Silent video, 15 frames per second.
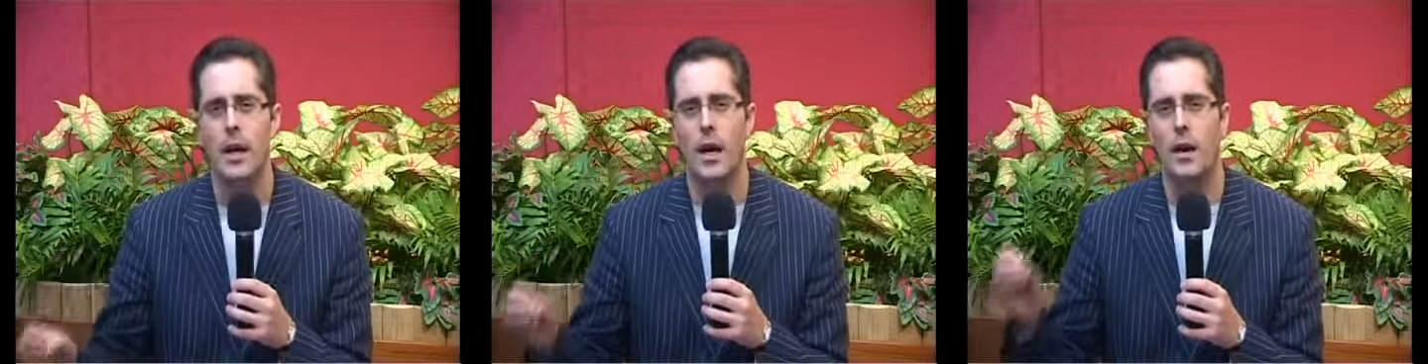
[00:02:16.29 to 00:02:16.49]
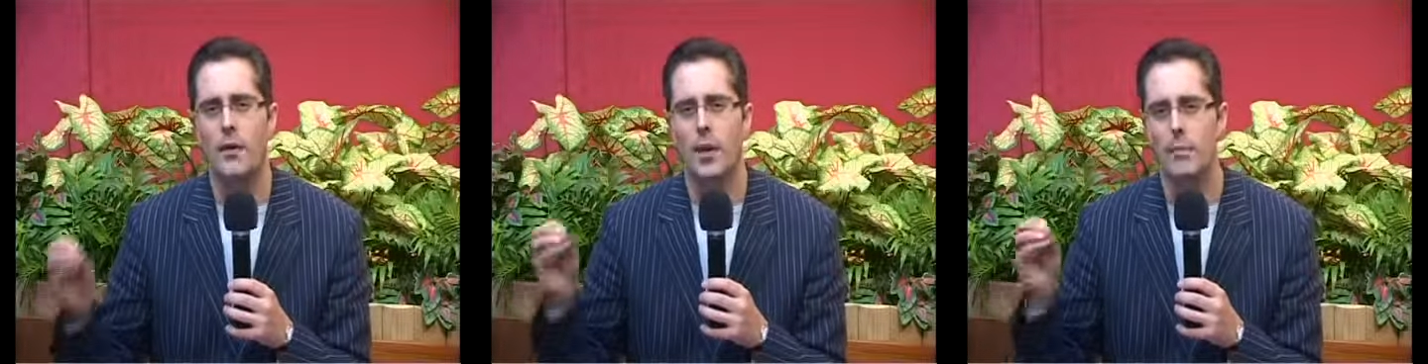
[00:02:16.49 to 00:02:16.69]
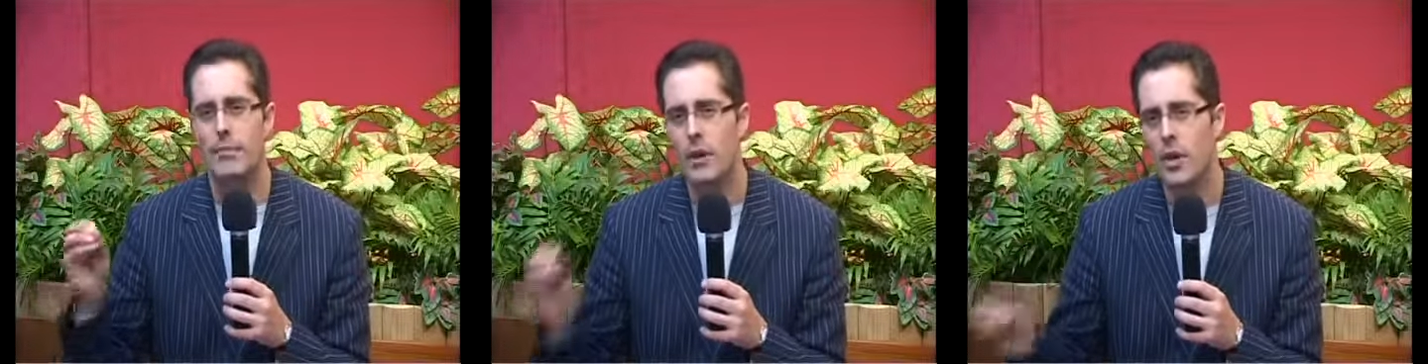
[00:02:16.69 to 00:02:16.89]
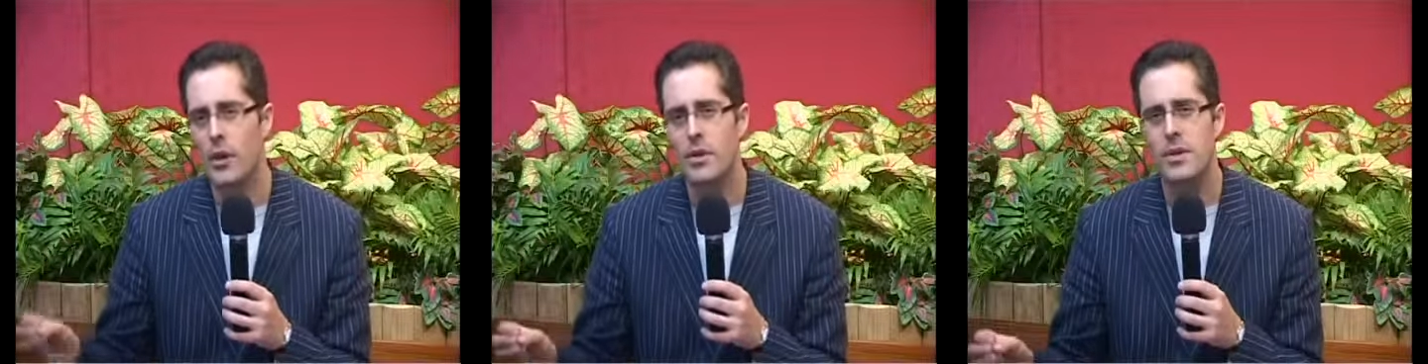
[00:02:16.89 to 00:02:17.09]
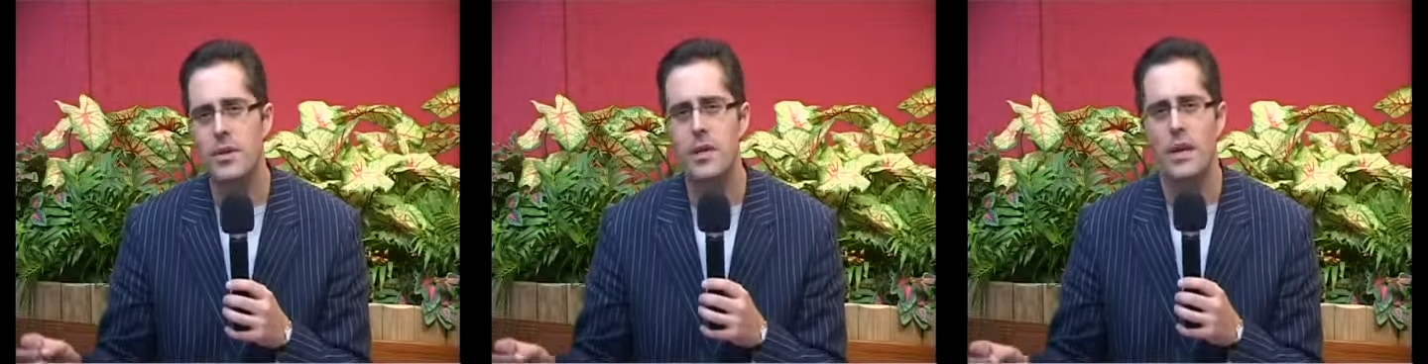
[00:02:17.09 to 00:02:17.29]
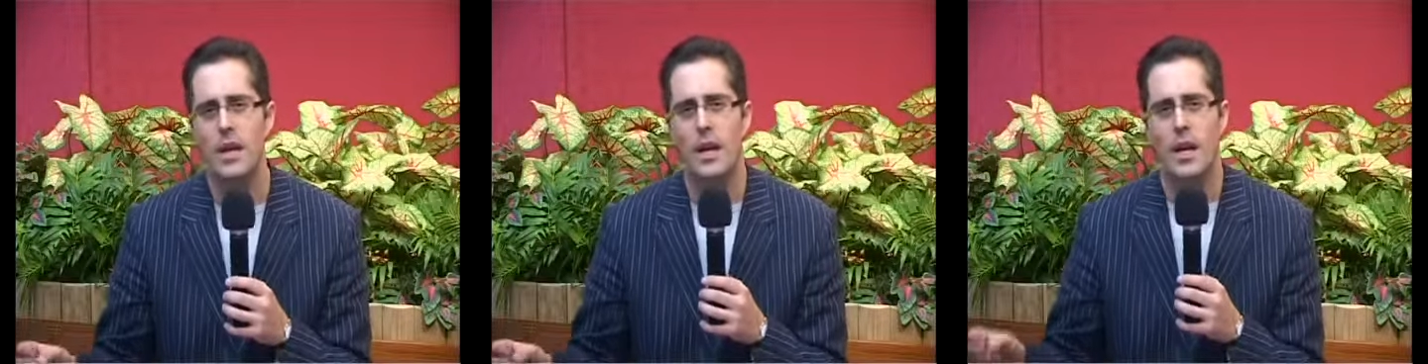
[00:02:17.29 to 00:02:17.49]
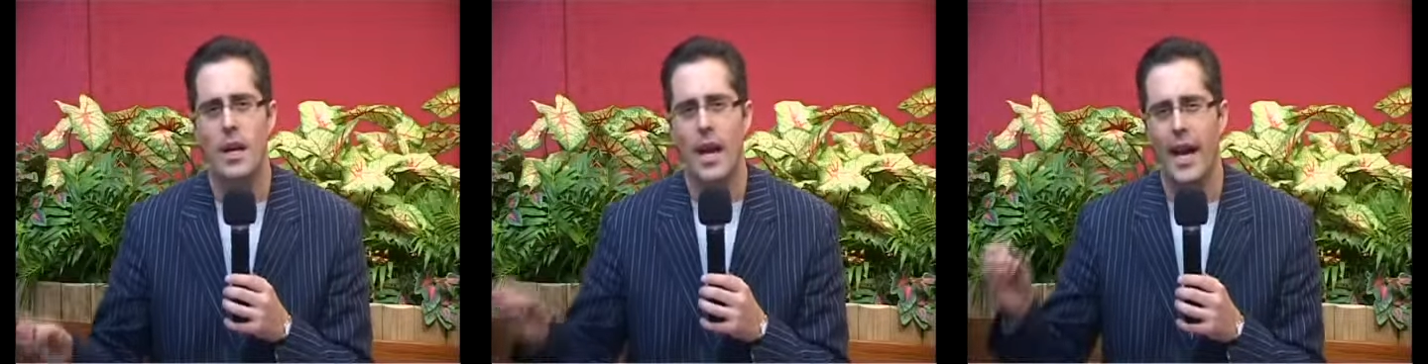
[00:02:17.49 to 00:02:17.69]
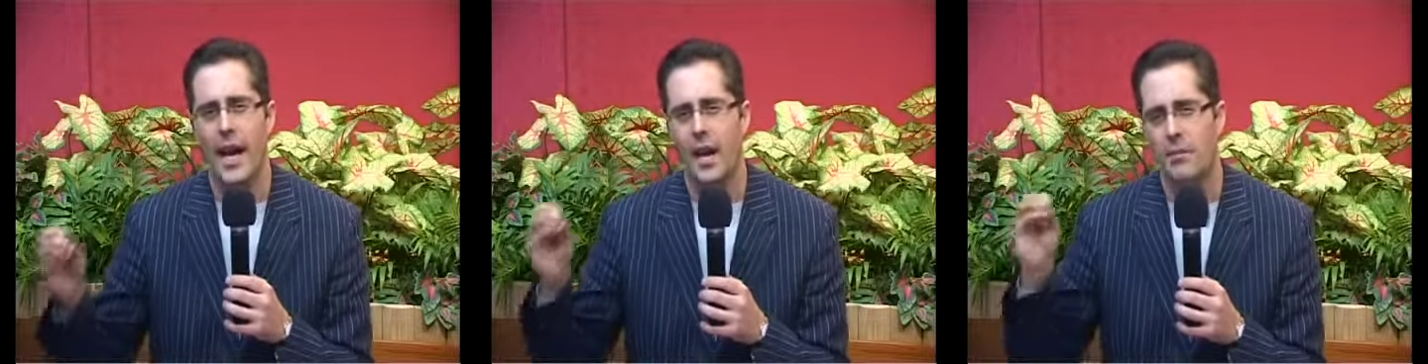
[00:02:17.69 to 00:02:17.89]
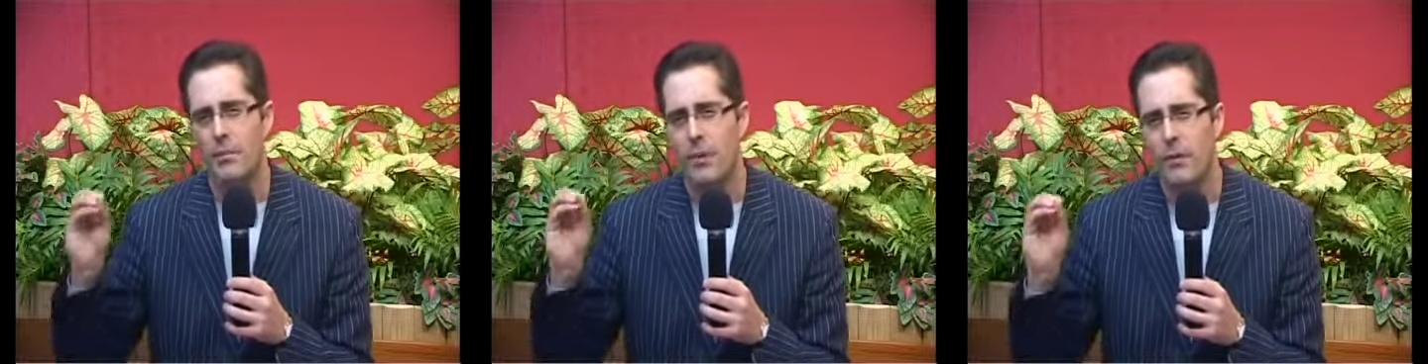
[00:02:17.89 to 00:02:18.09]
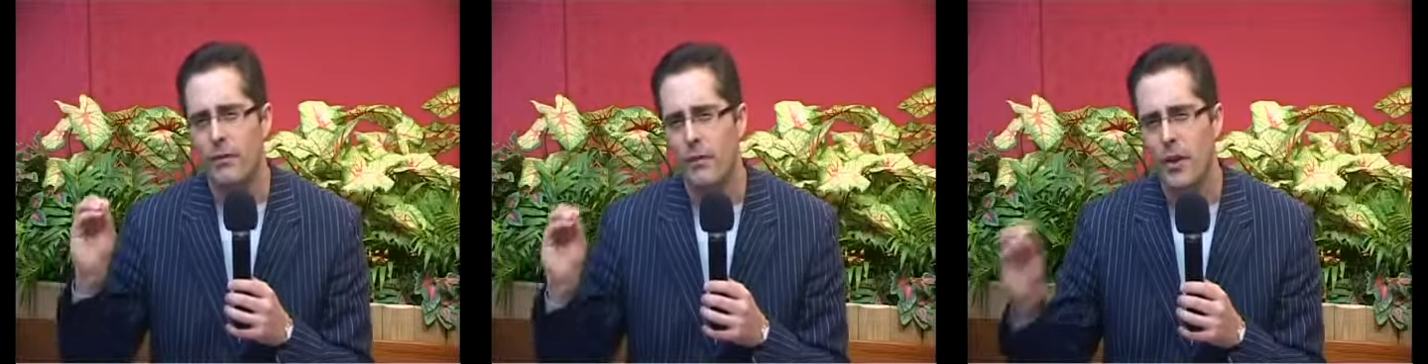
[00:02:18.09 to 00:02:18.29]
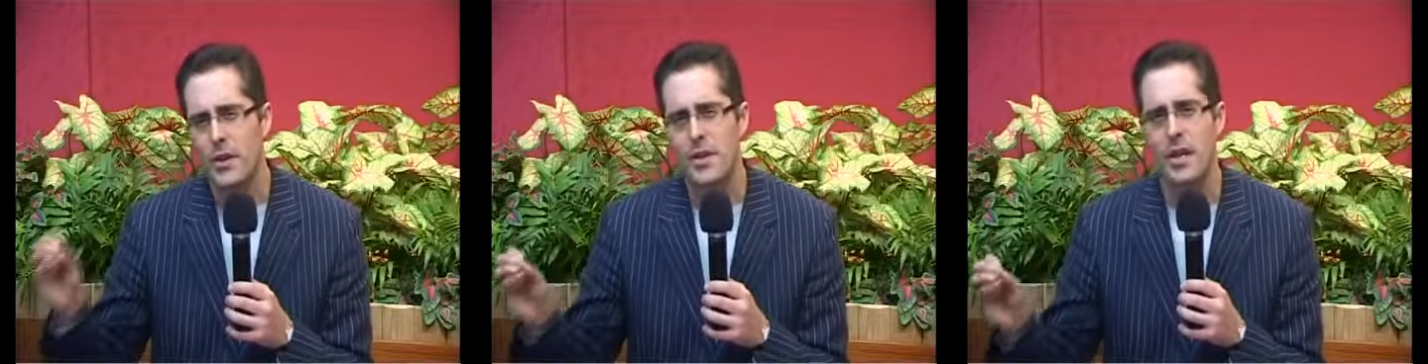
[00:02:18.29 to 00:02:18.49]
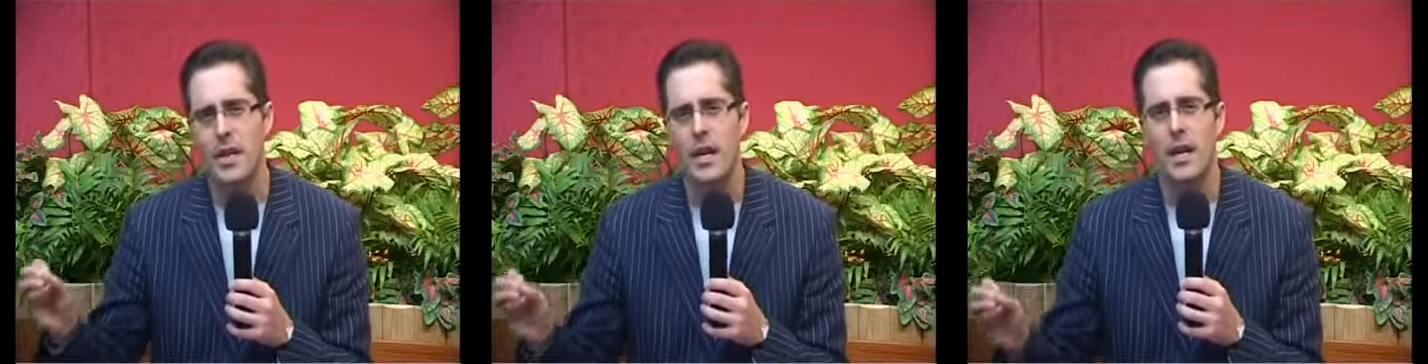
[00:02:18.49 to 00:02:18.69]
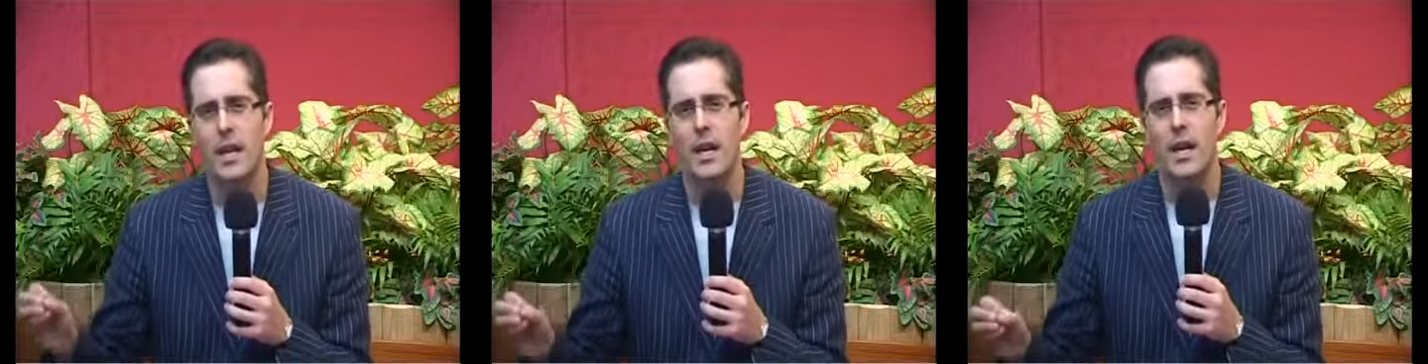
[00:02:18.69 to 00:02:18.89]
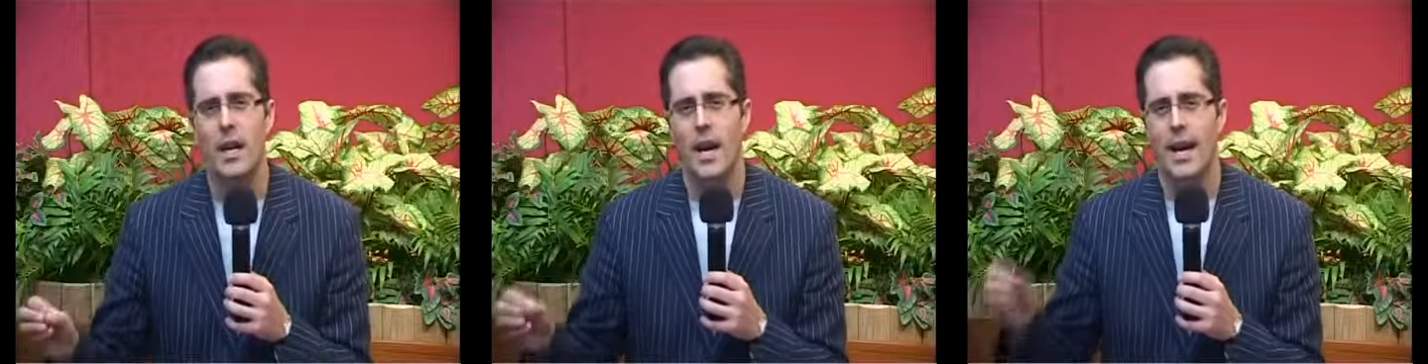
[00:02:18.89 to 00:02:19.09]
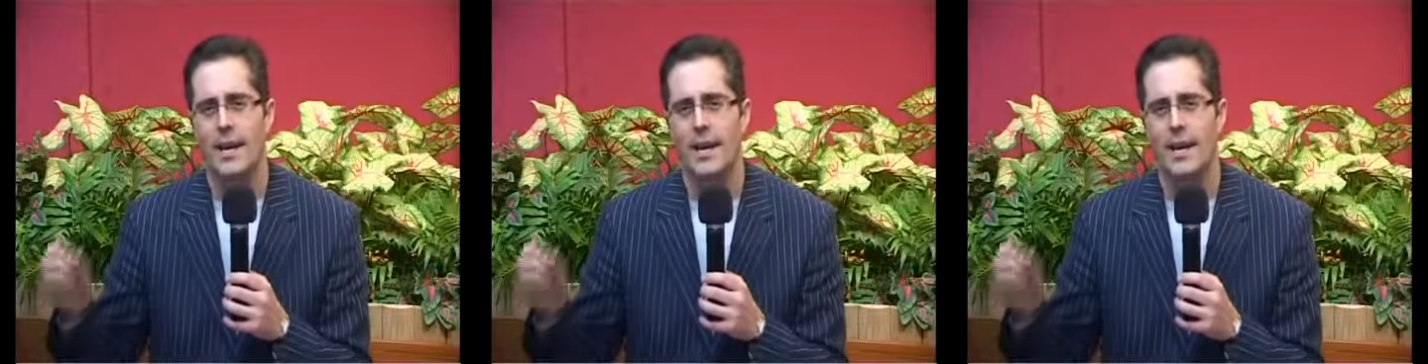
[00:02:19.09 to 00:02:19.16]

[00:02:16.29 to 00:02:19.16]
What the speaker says: of abuse and perversity,